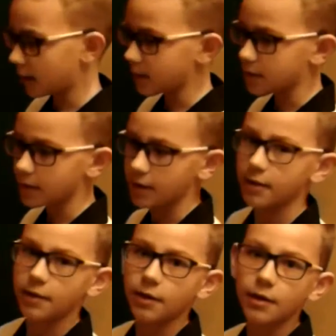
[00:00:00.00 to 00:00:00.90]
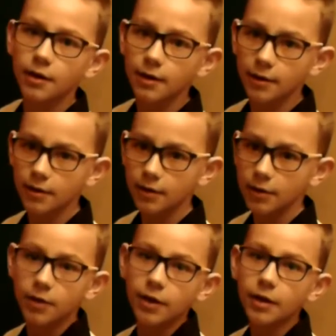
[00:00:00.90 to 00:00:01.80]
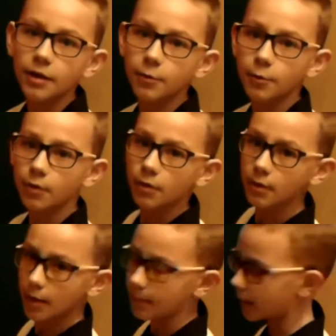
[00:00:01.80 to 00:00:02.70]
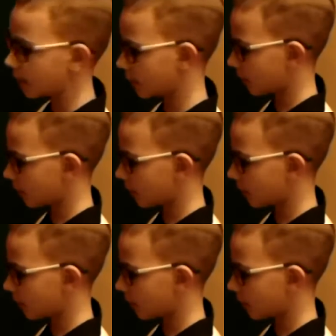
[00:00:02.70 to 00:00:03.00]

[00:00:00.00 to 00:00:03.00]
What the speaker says: so they're your equal amount